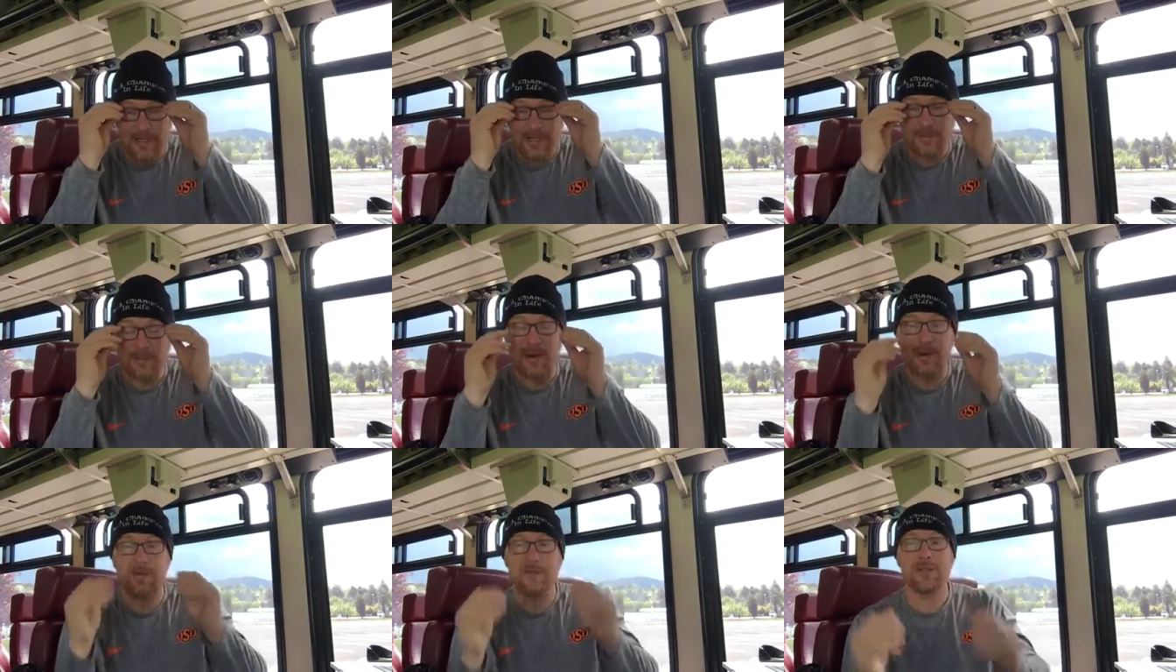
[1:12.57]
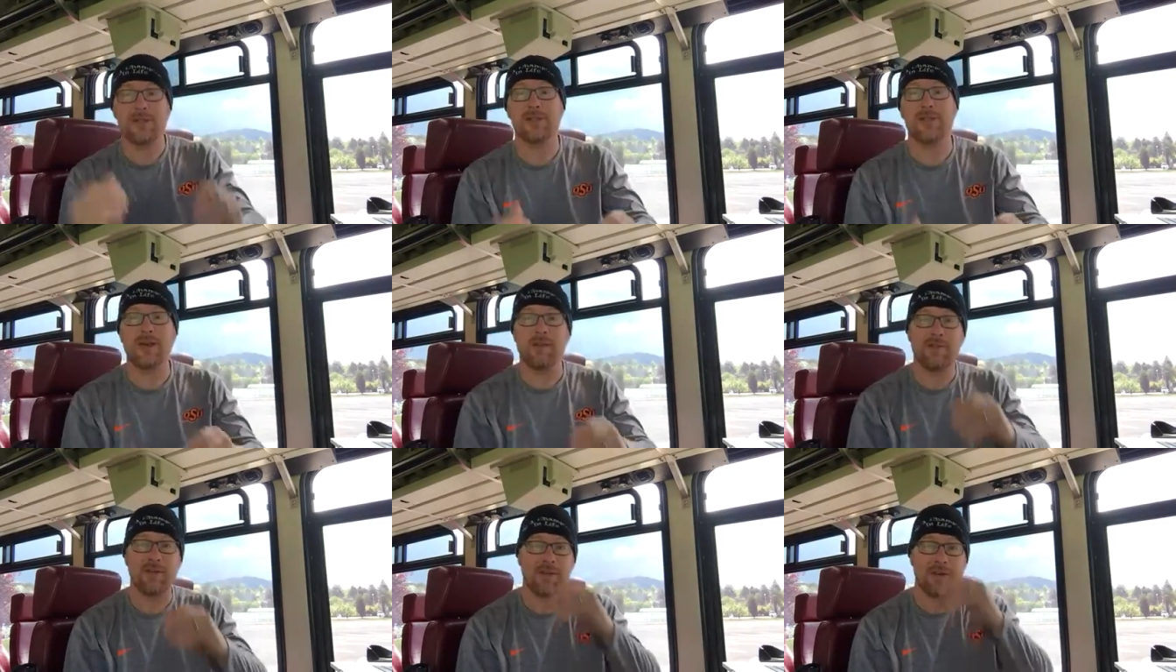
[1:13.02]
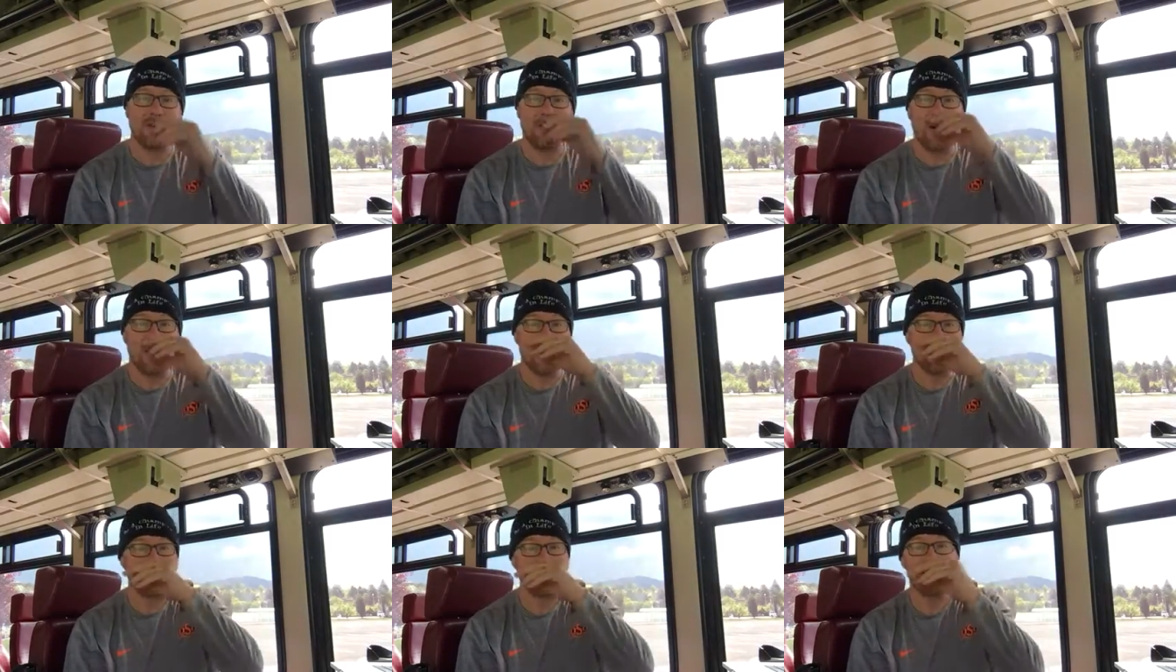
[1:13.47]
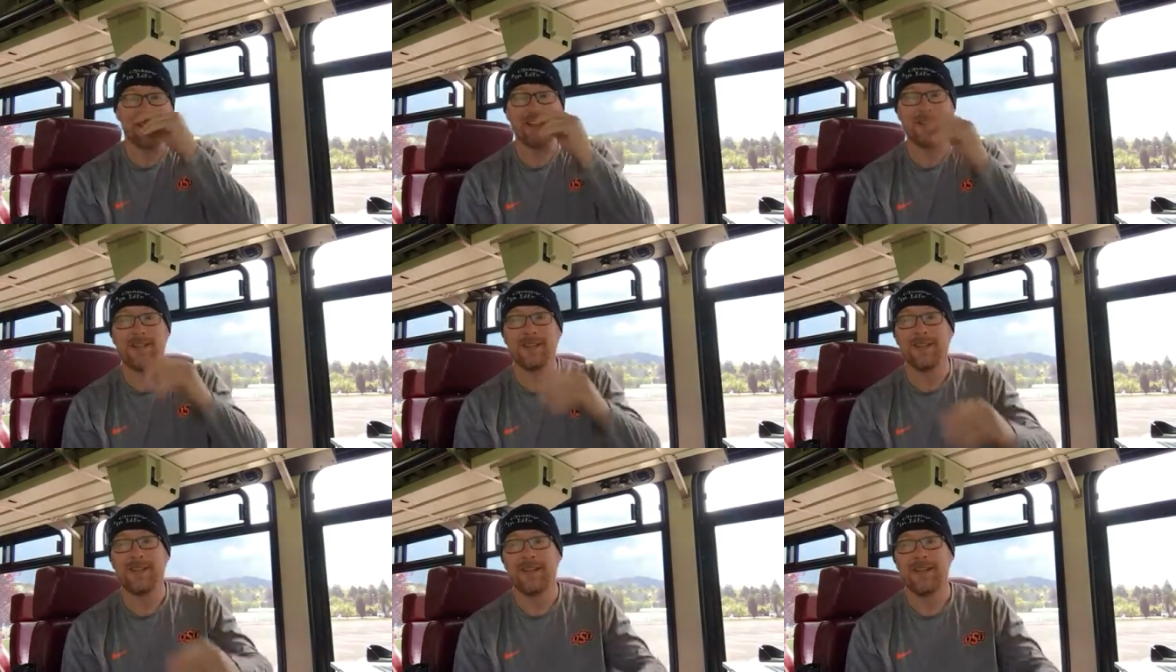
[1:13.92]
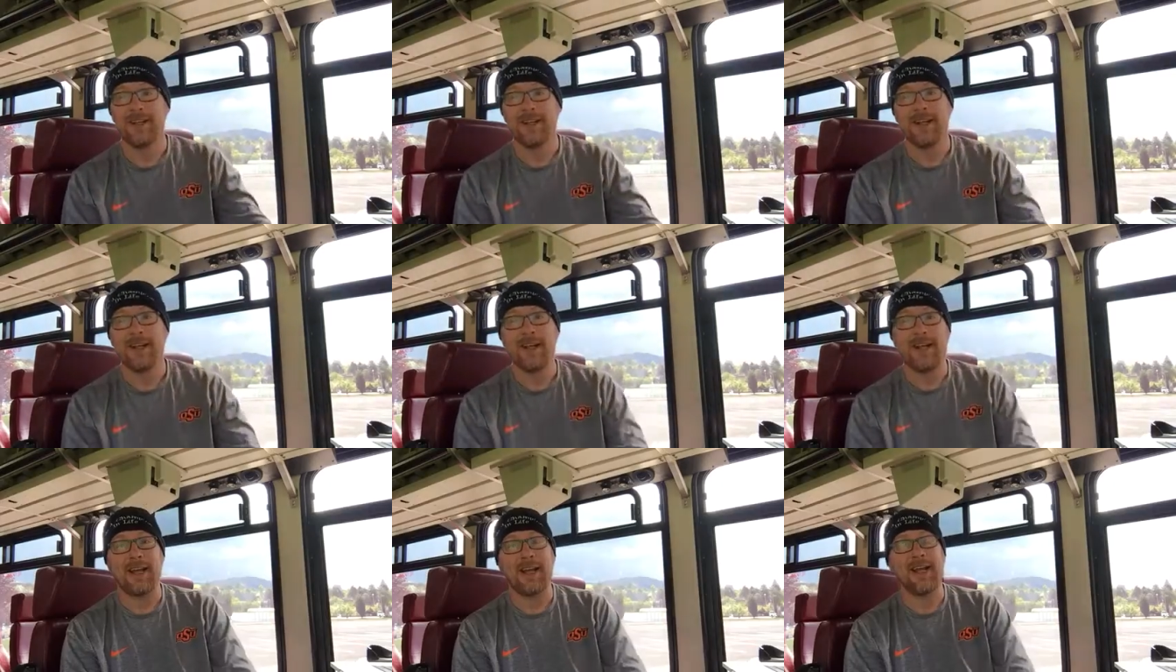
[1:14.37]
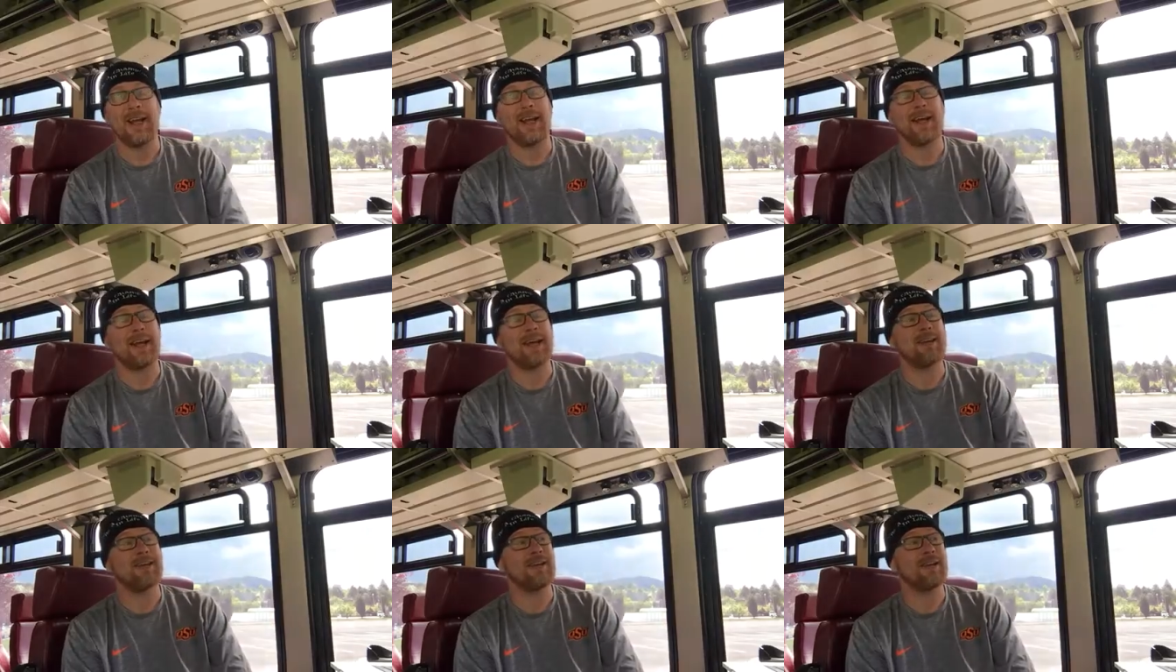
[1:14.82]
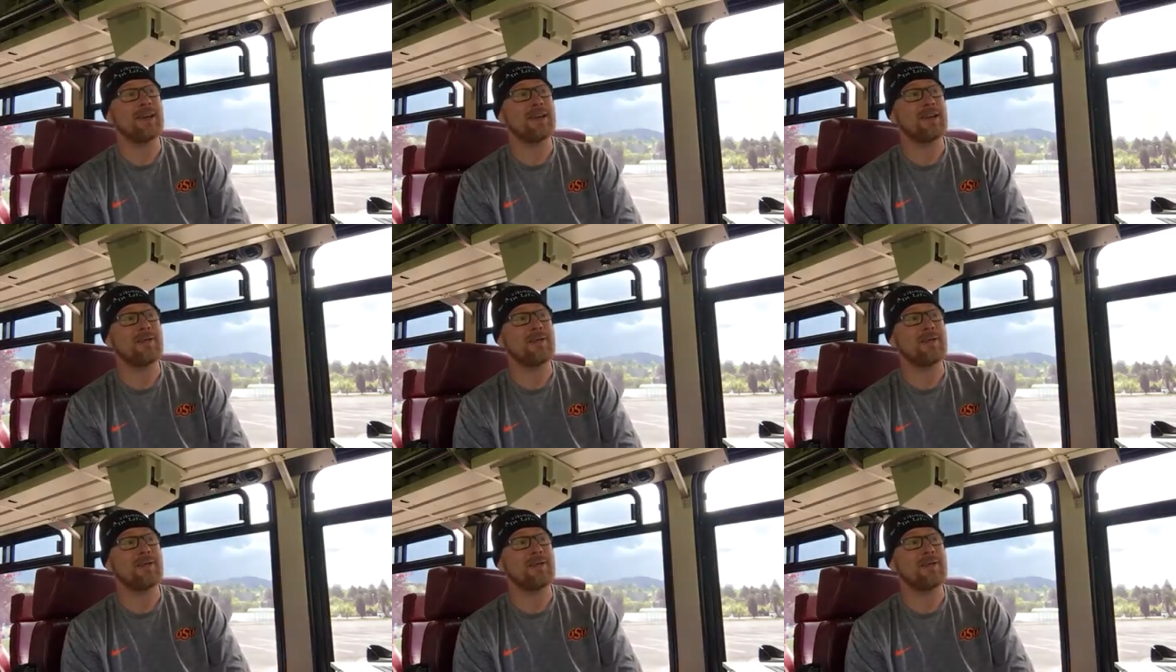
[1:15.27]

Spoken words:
and some other stuff, and he watched it, and